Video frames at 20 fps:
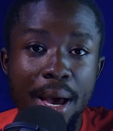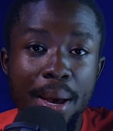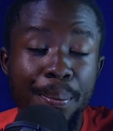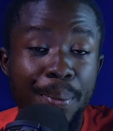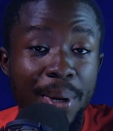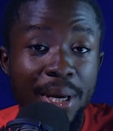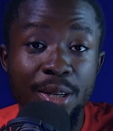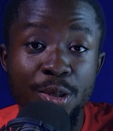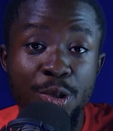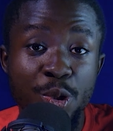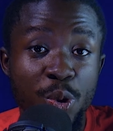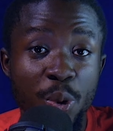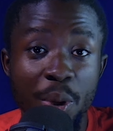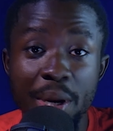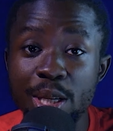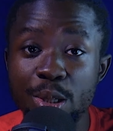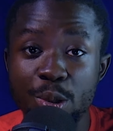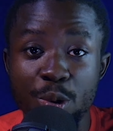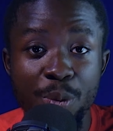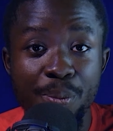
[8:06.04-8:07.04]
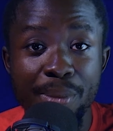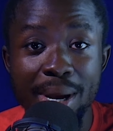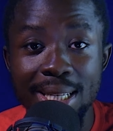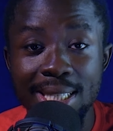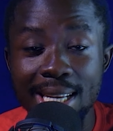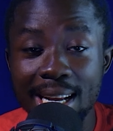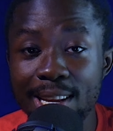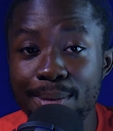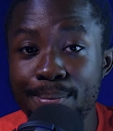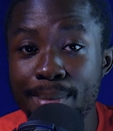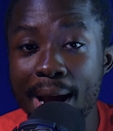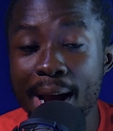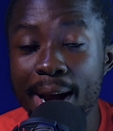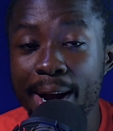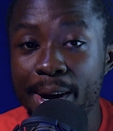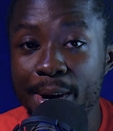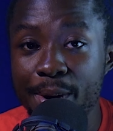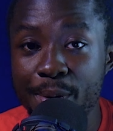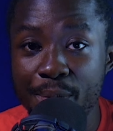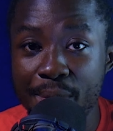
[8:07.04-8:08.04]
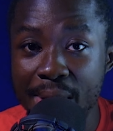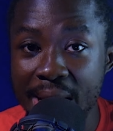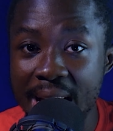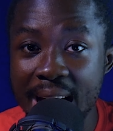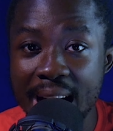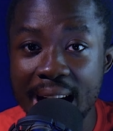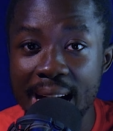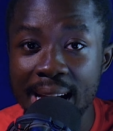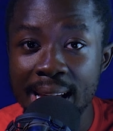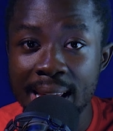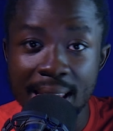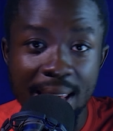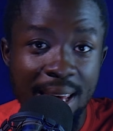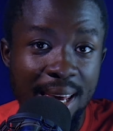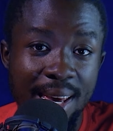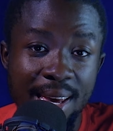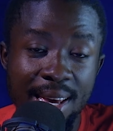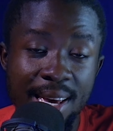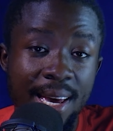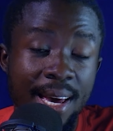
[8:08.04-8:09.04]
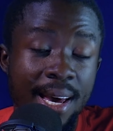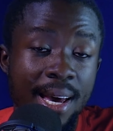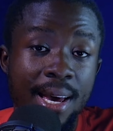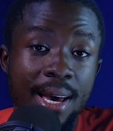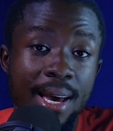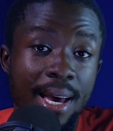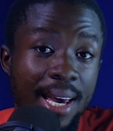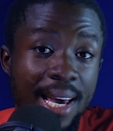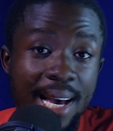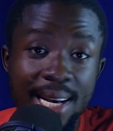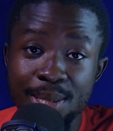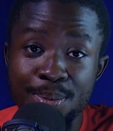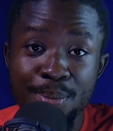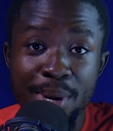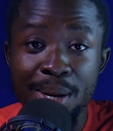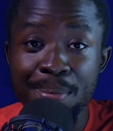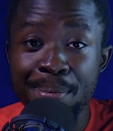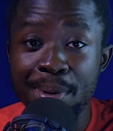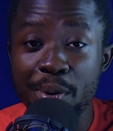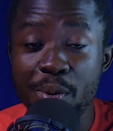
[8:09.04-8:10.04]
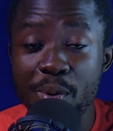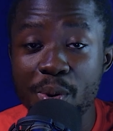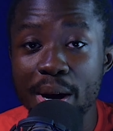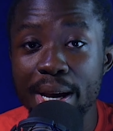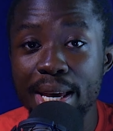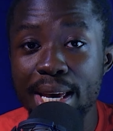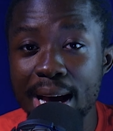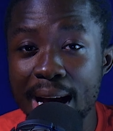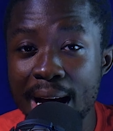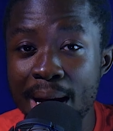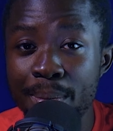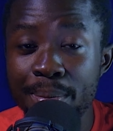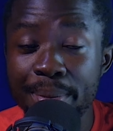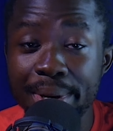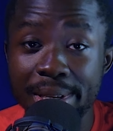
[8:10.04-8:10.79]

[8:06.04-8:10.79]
been so instrumental in my career. He has made me who I am.